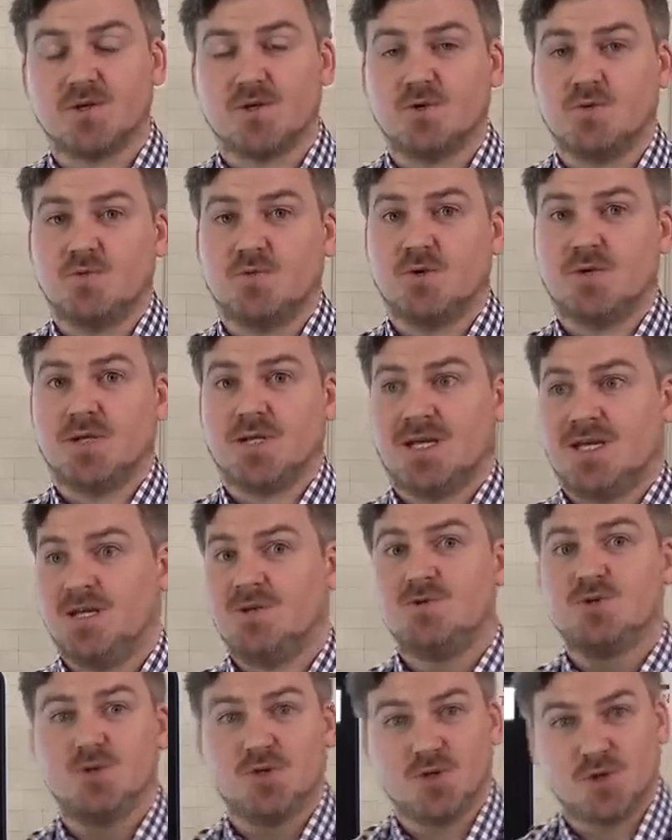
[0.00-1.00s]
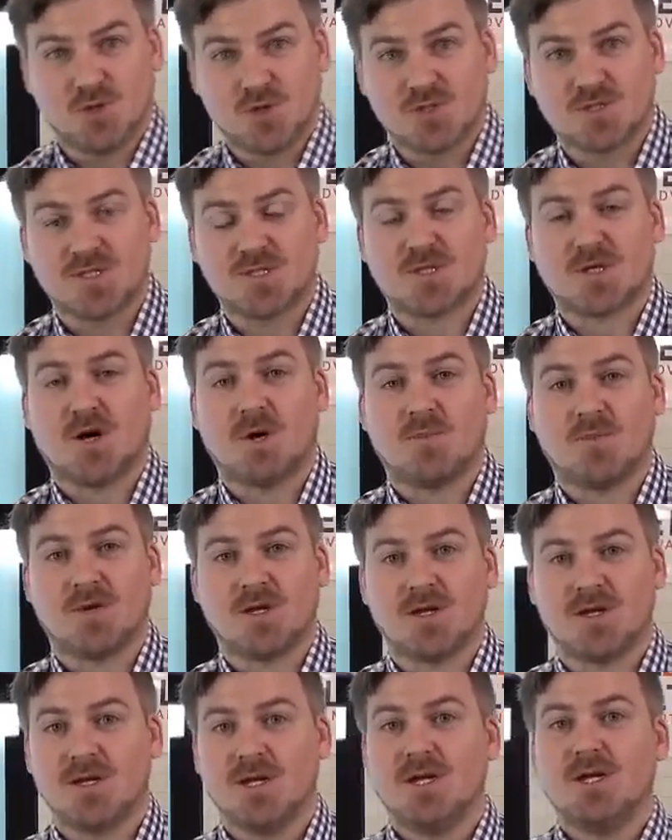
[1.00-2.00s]
You would introduce the
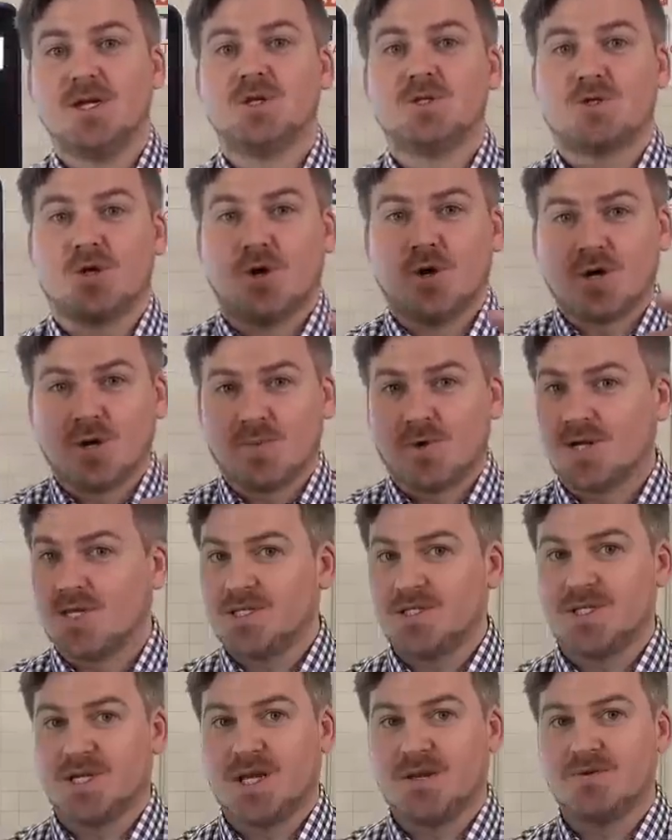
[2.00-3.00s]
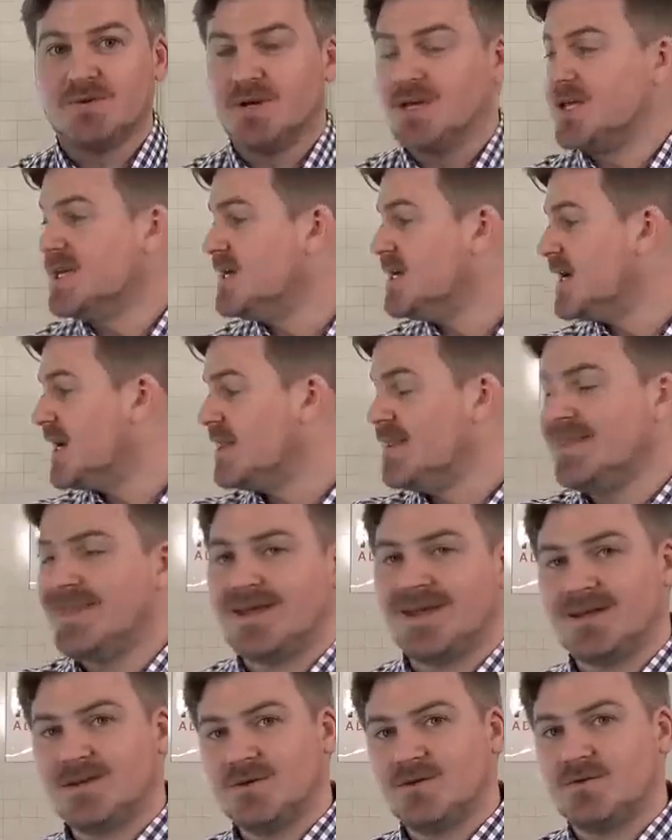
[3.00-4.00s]
topic, talk about it generally, and
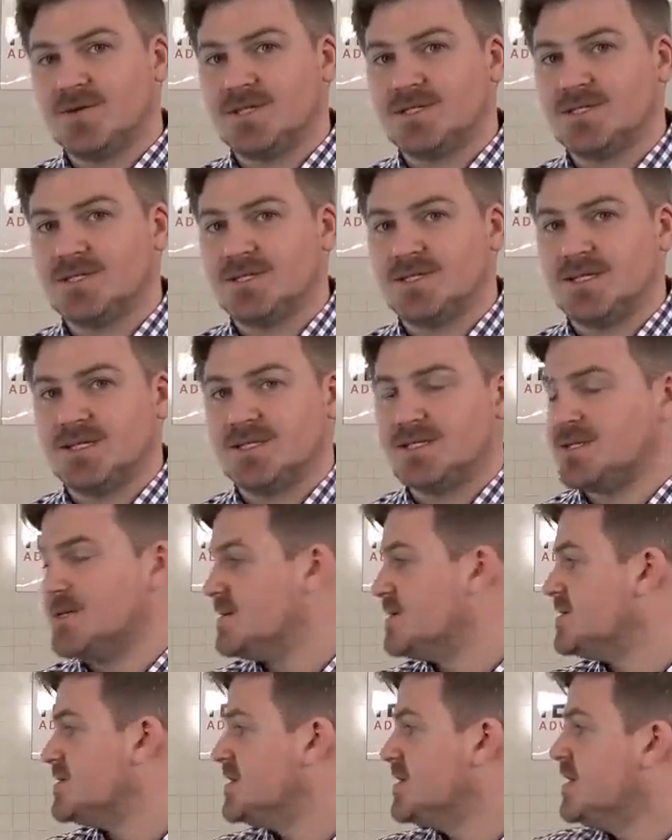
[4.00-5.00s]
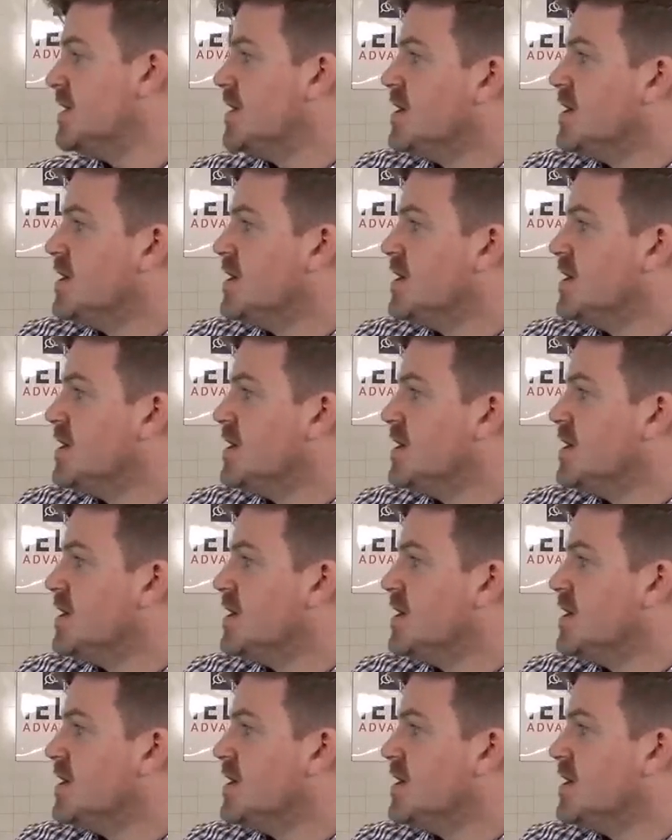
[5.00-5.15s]
then go into the details.